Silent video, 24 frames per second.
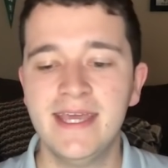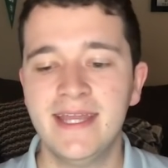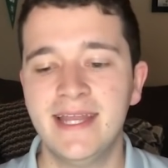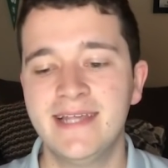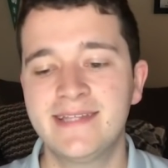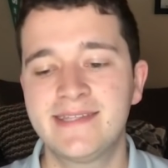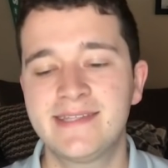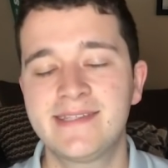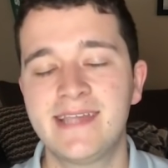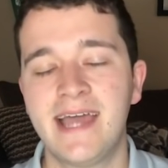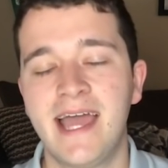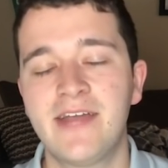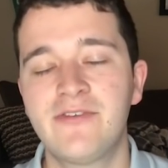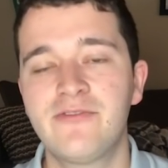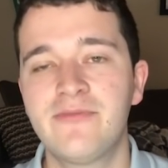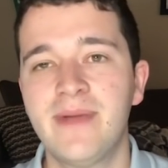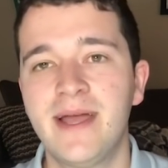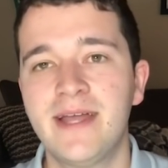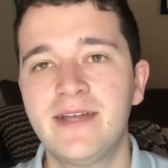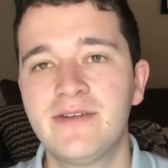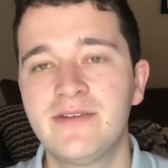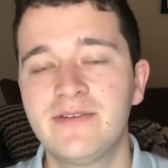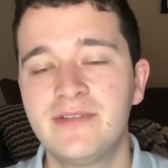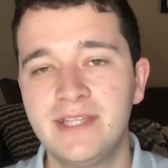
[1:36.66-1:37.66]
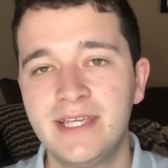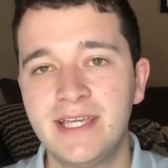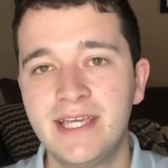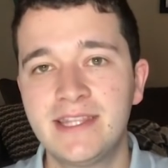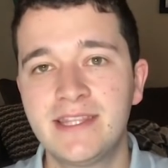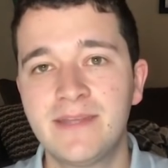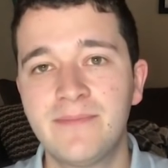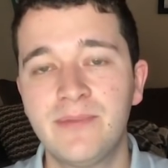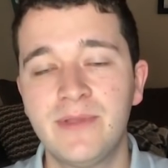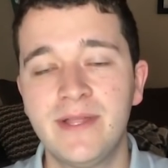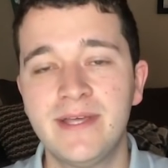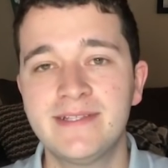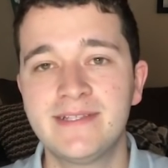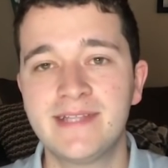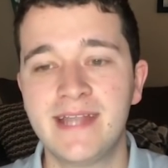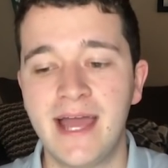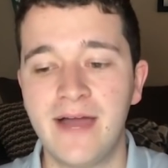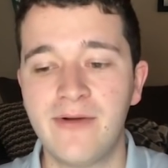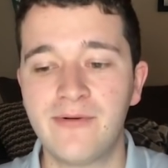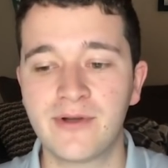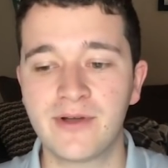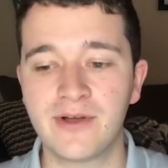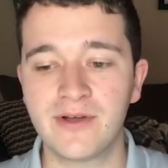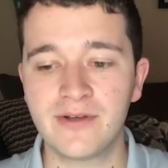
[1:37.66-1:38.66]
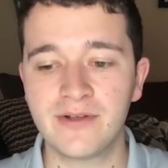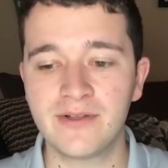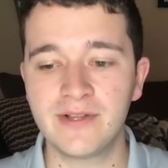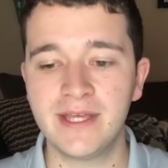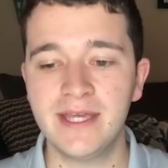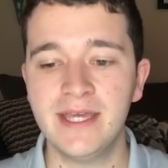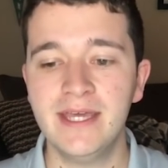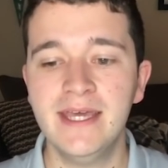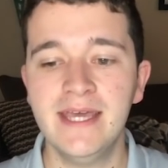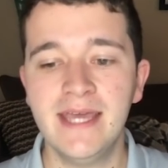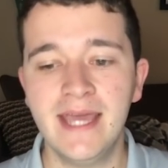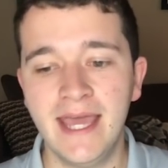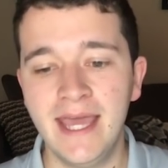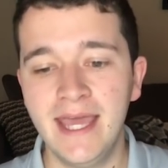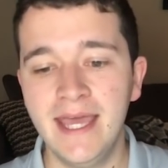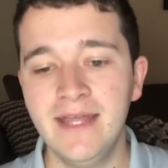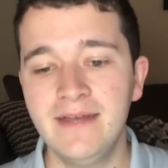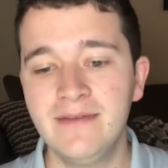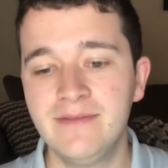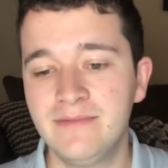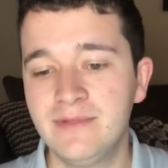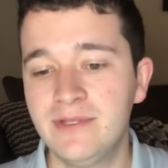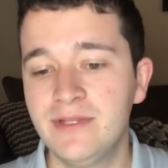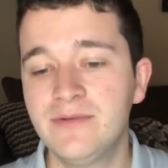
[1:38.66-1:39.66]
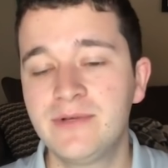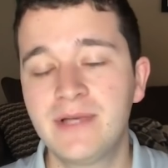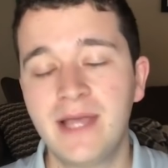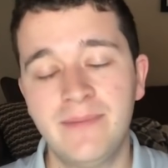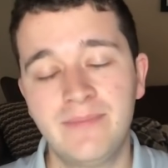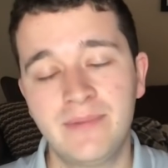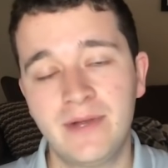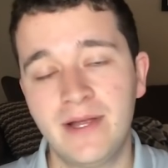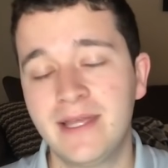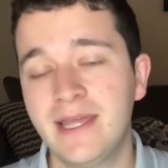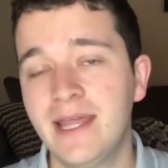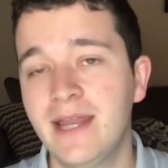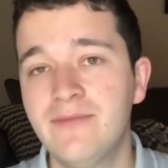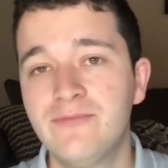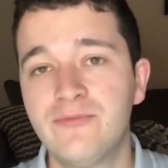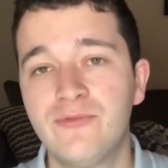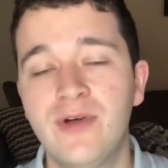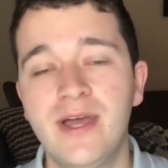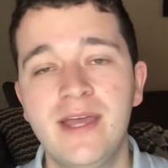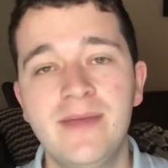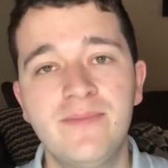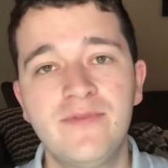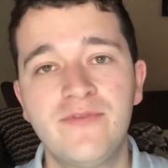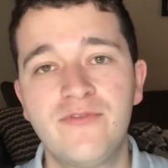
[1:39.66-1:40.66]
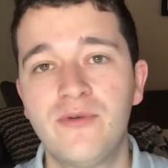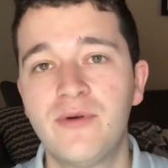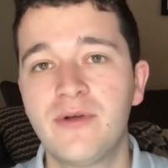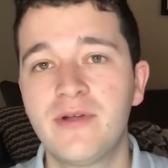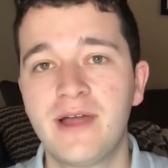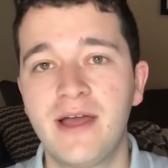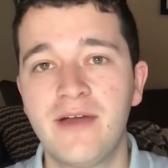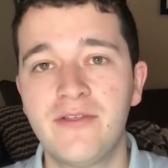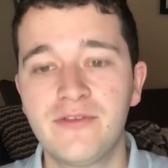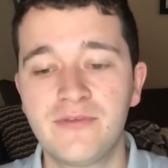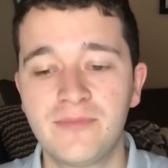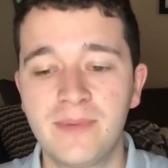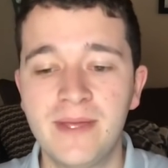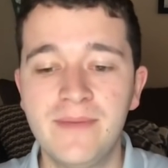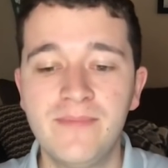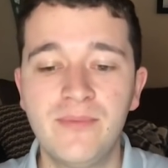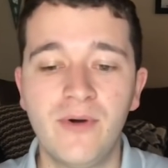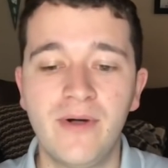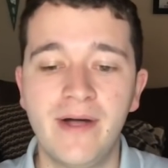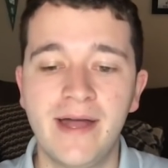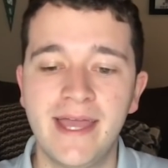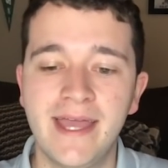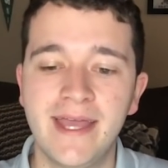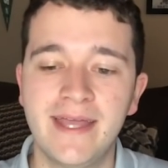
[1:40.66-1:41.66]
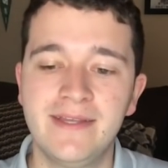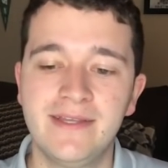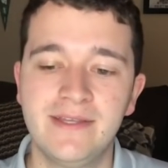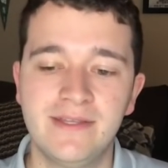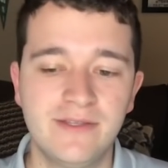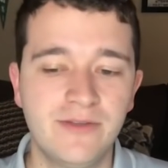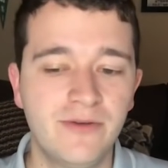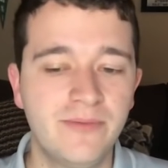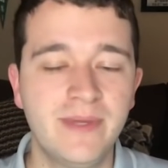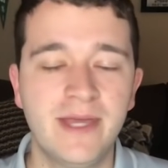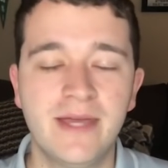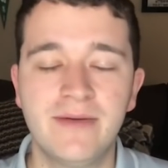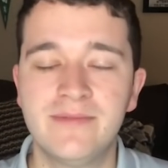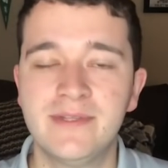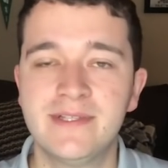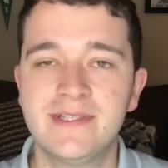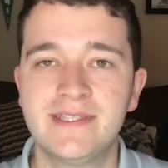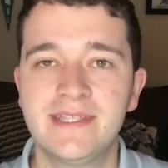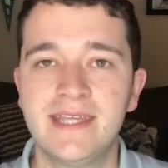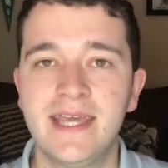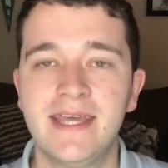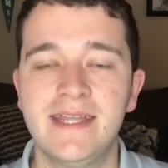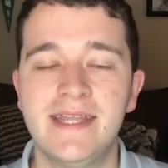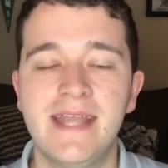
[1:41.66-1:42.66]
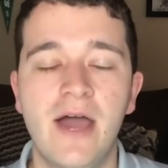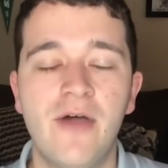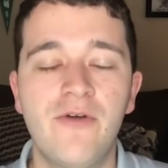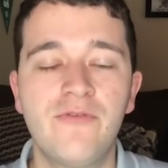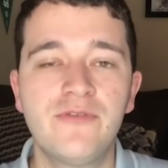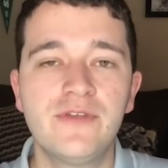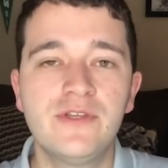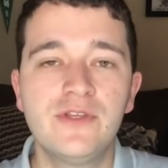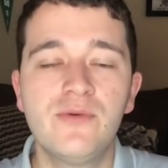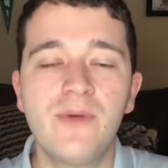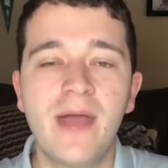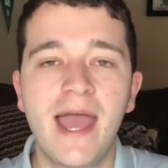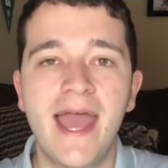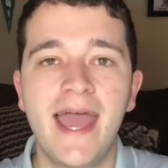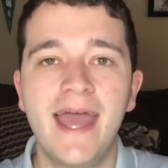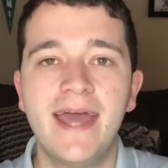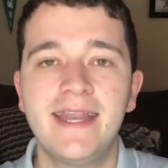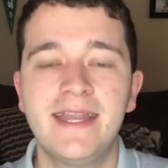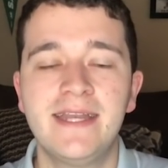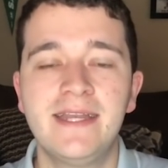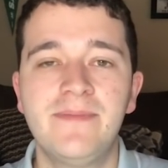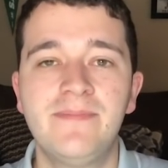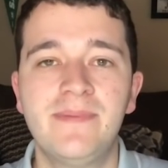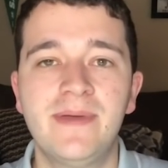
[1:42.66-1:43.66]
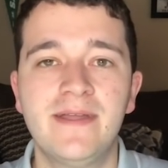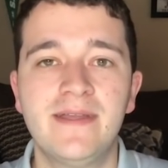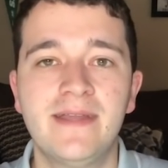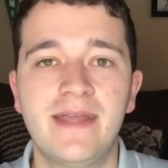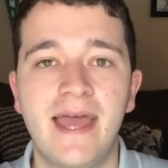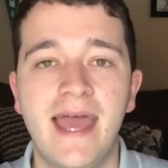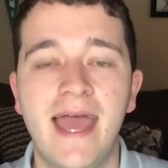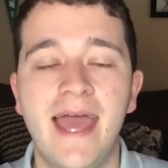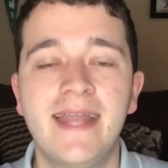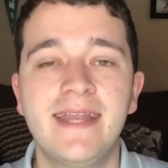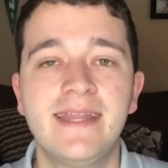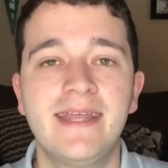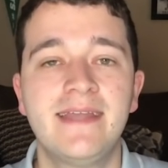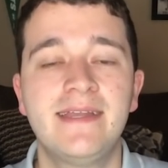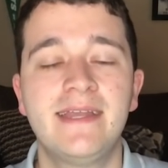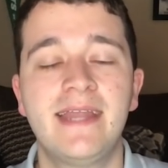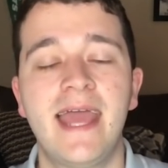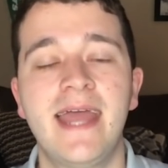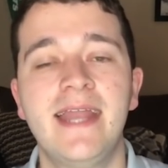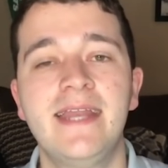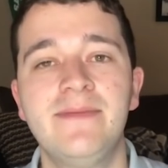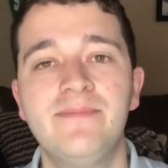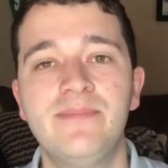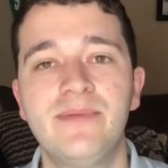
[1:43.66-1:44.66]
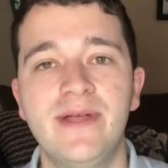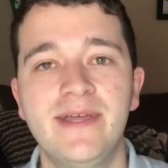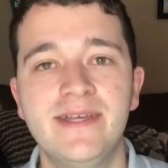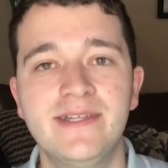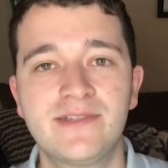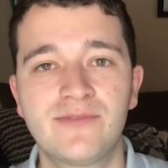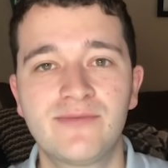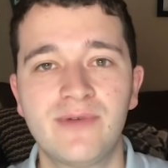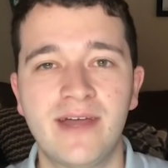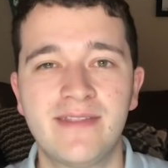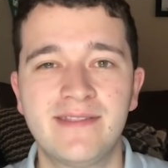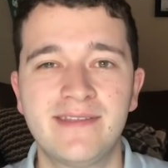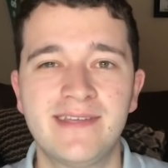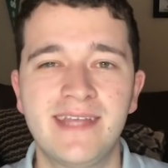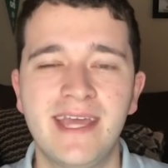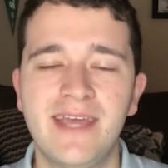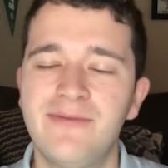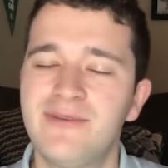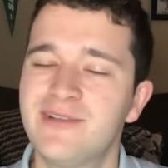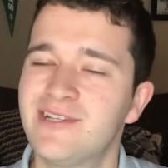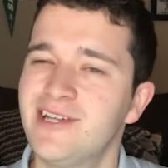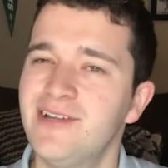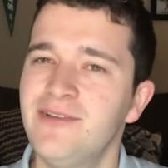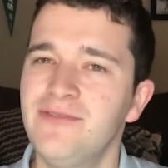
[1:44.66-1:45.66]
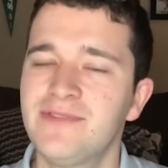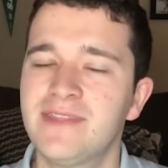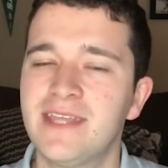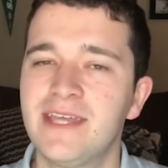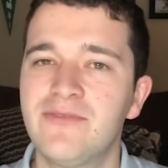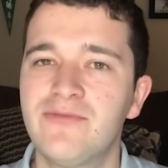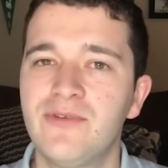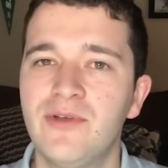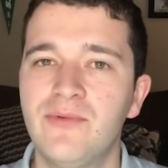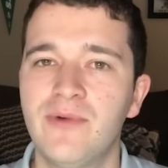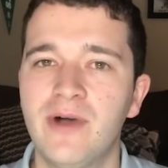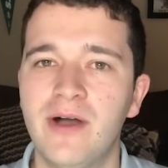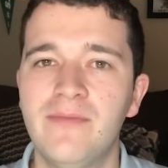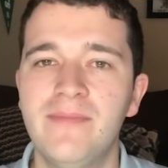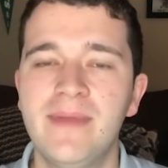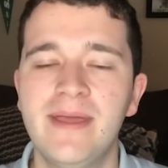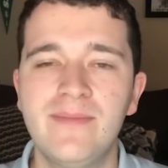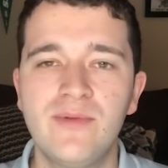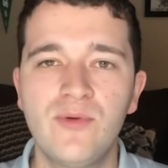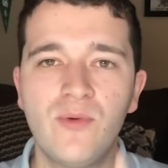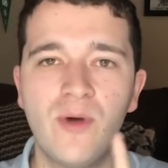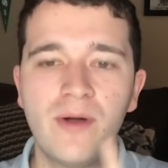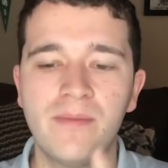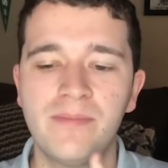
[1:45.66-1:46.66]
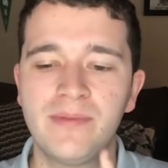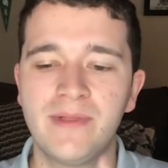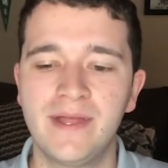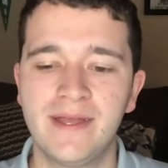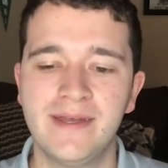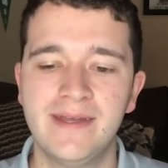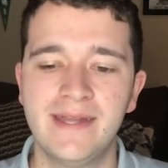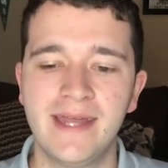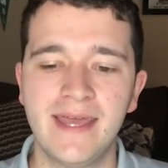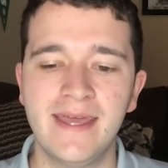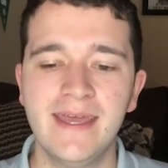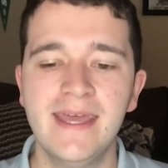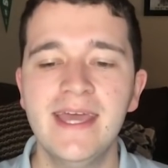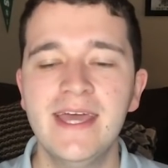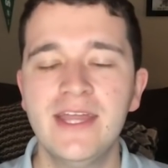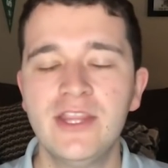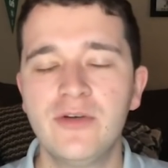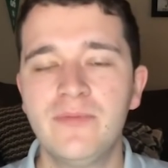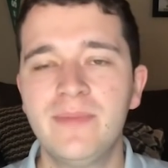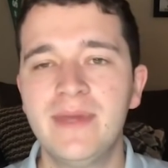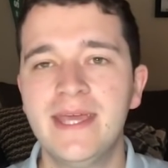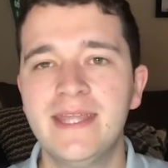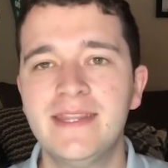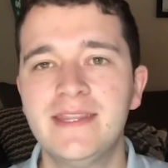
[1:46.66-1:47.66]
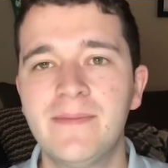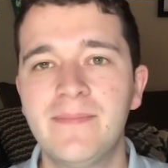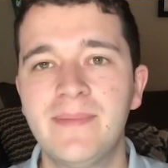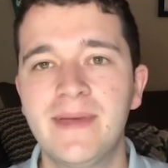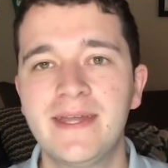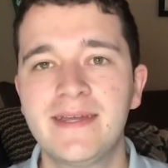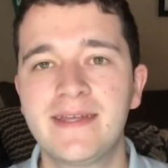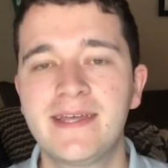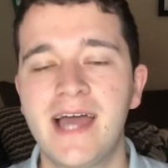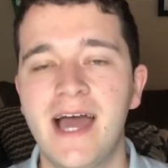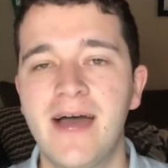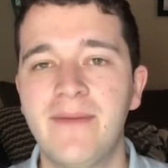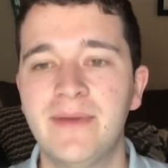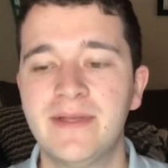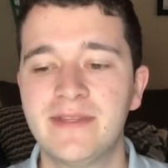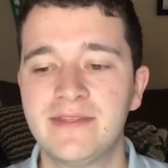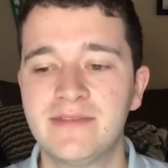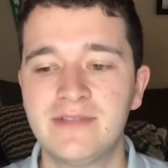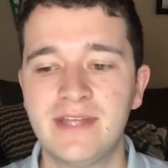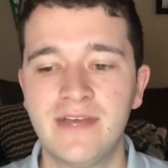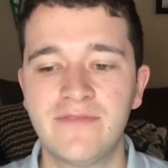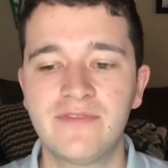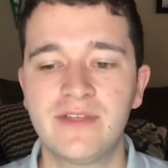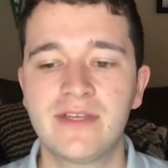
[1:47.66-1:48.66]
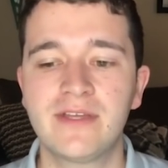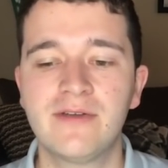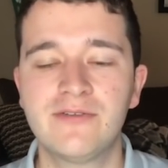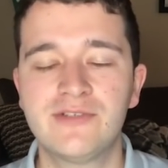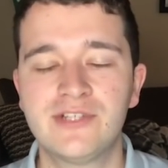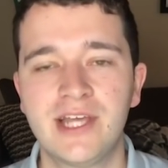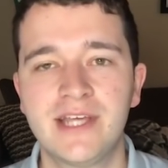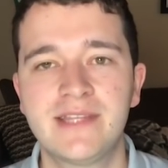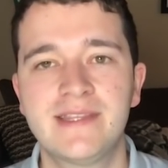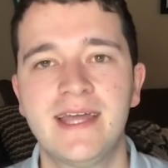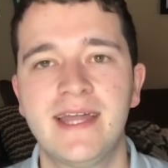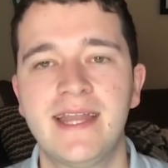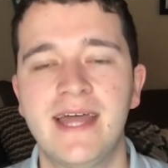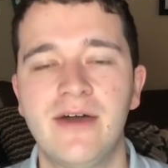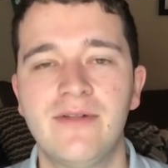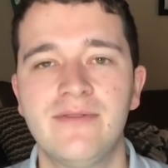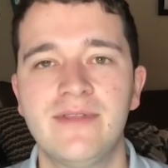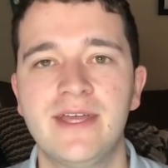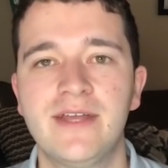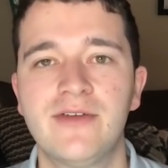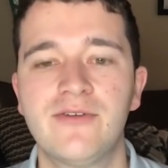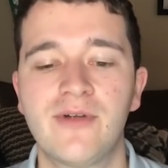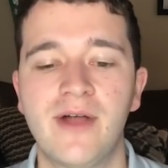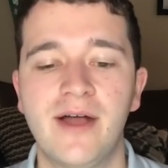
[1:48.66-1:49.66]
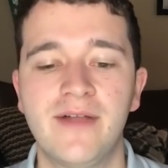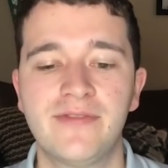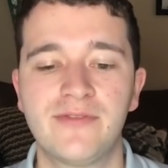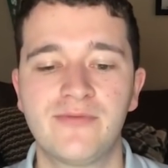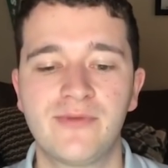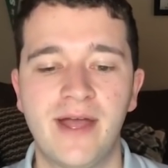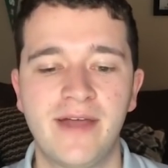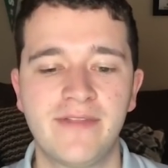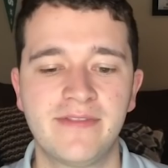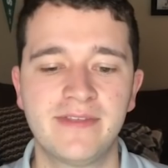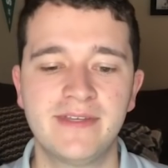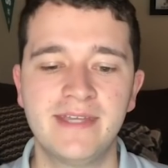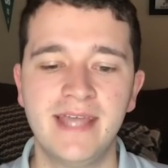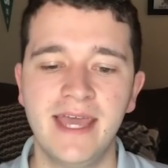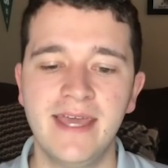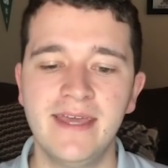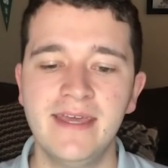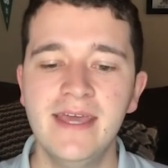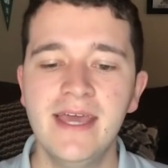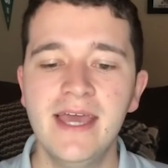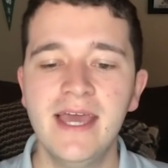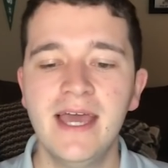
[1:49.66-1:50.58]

And as a side reminder, you get the plays an hour early, and you probably get them way before other people, and you'll be able to see it. Now, if we do add any plays throughout the day, which I don't think we will, maybe one play today, they'll be in the pinned comment. So definitely go check that out later on throughout the day.